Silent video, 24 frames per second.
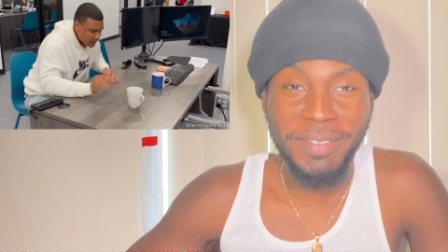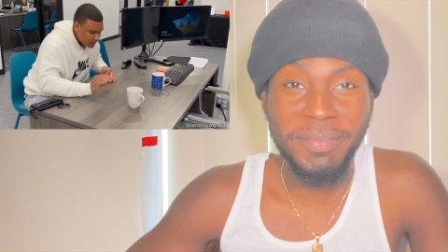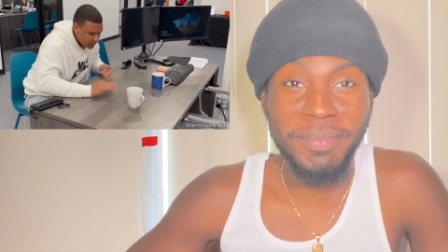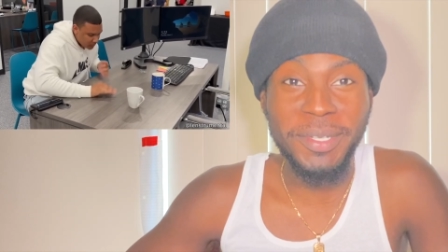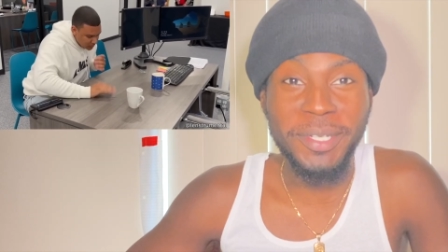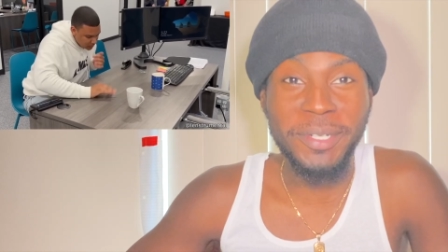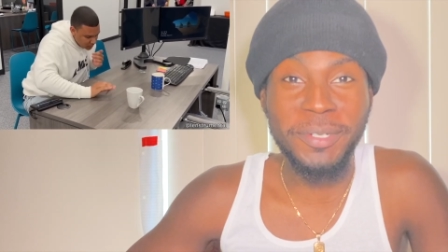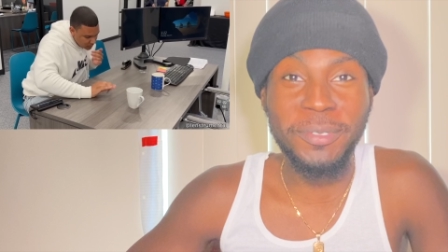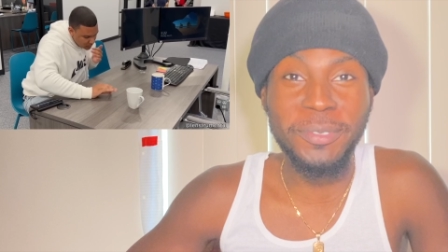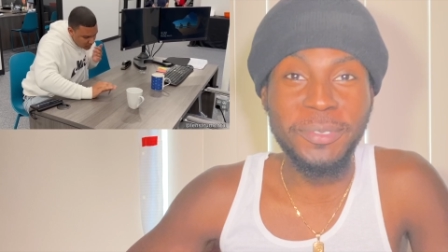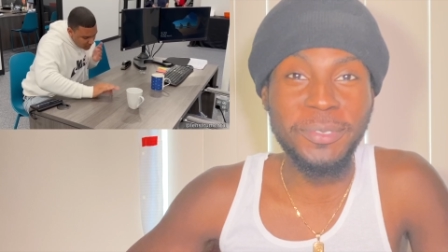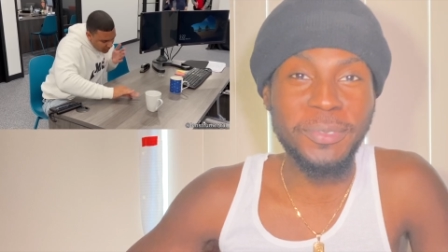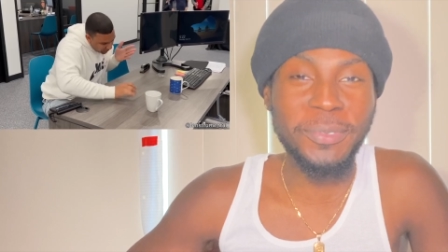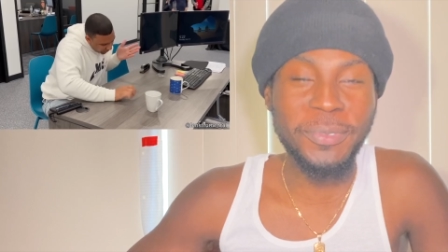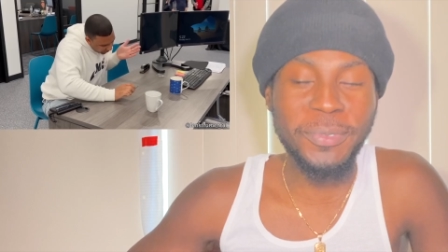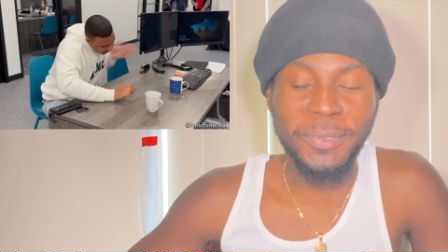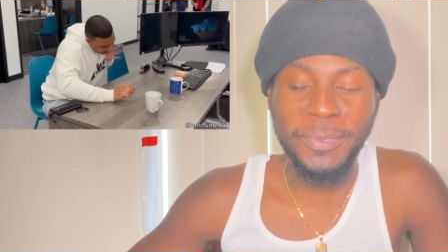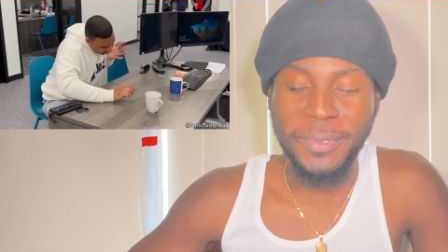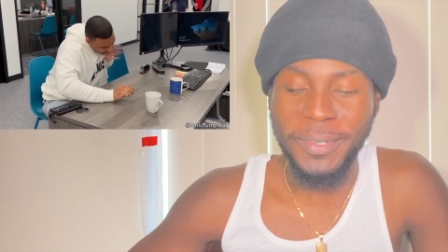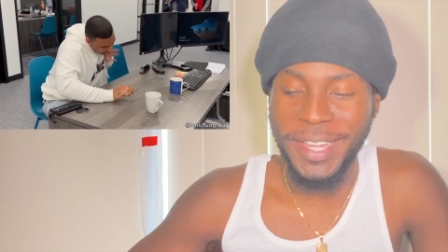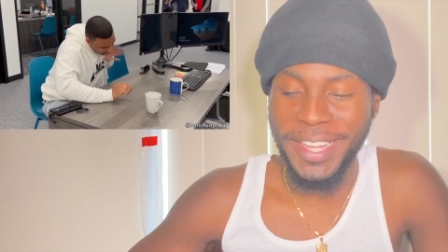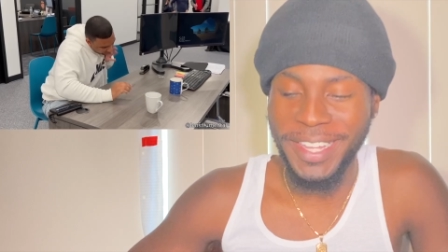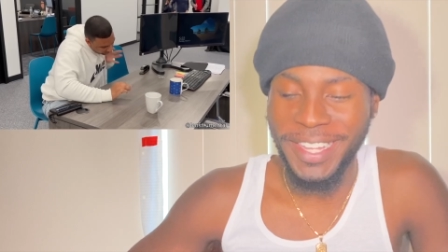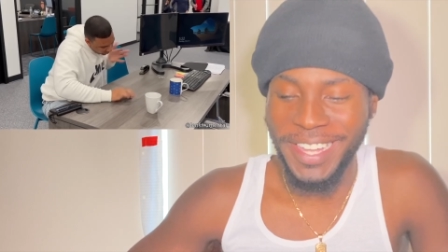middle school
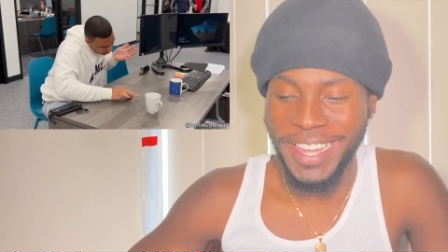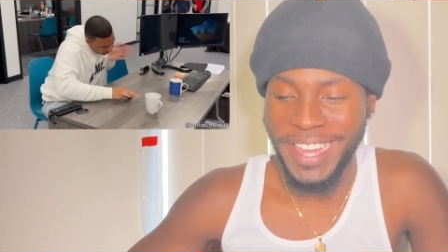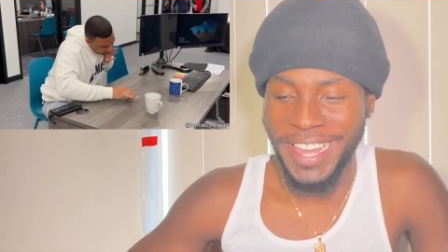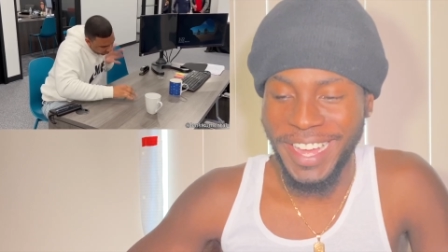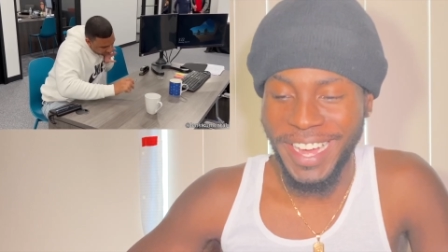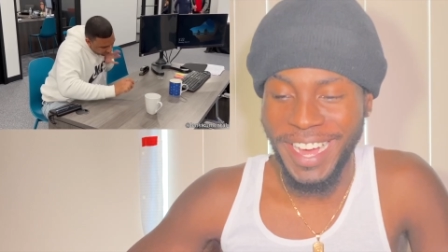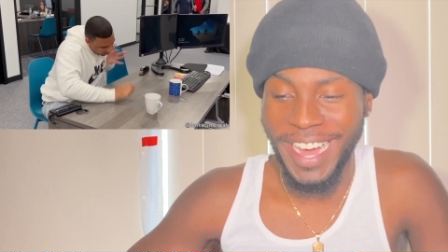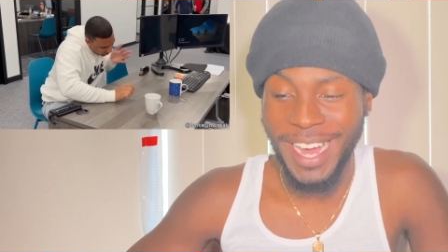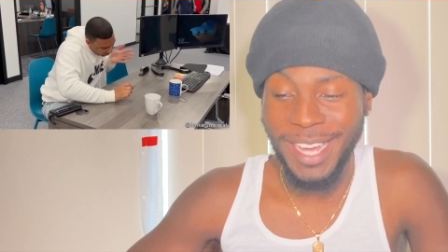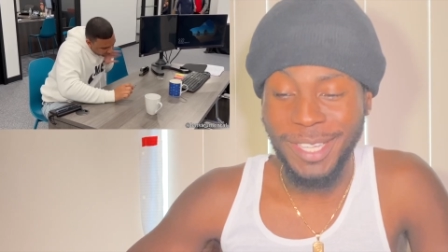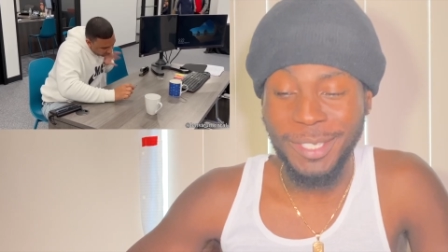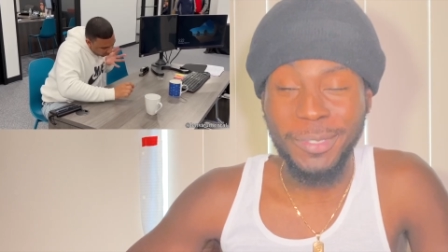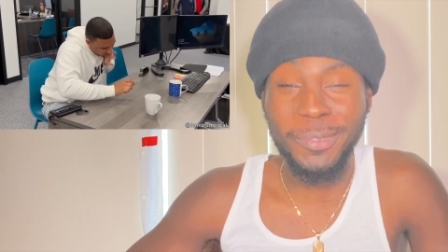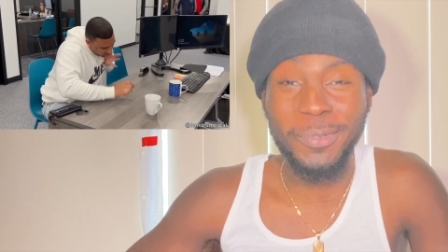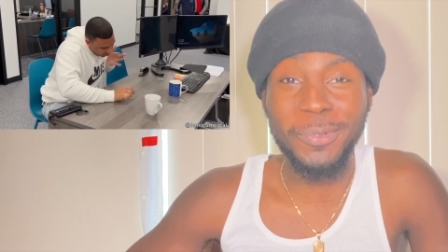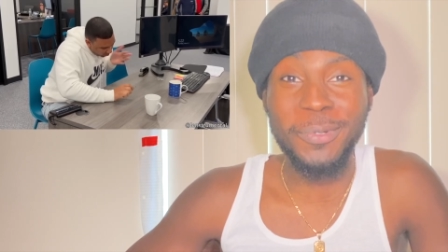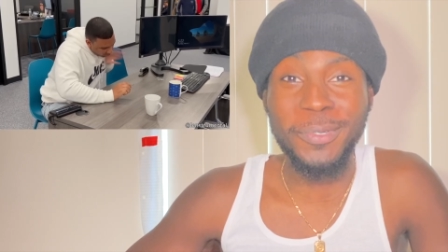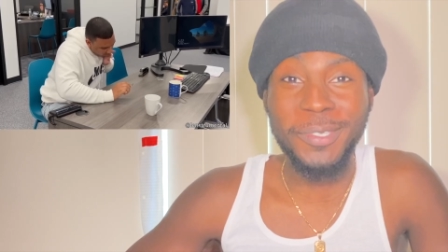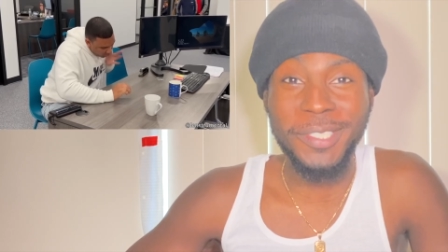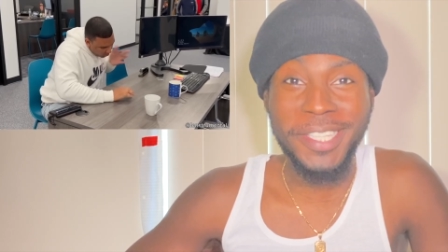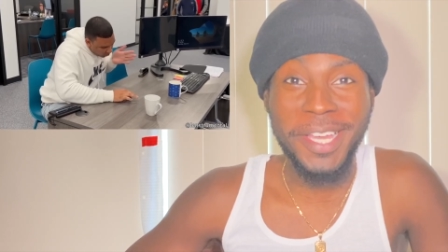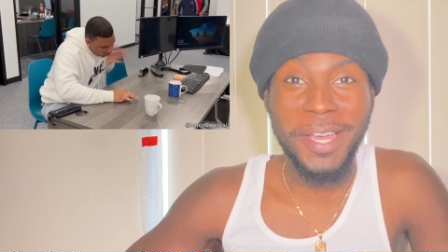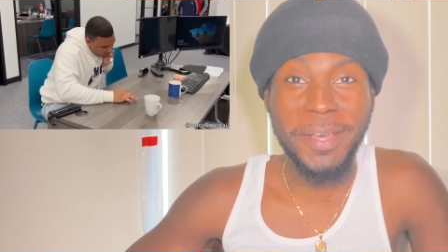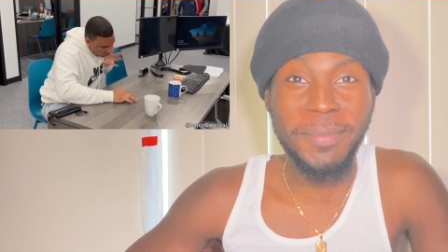and high school,
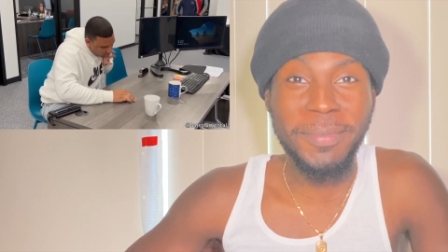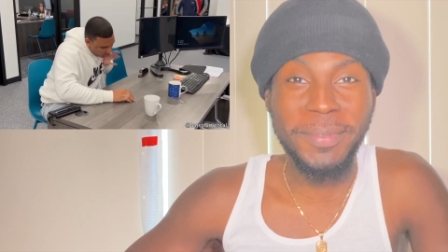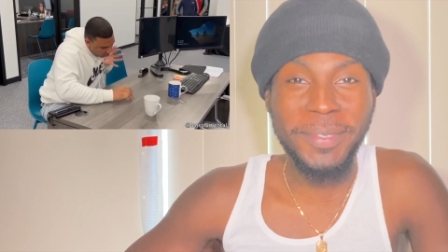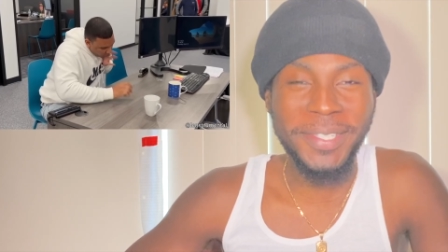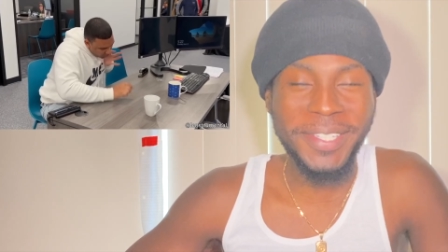sabi.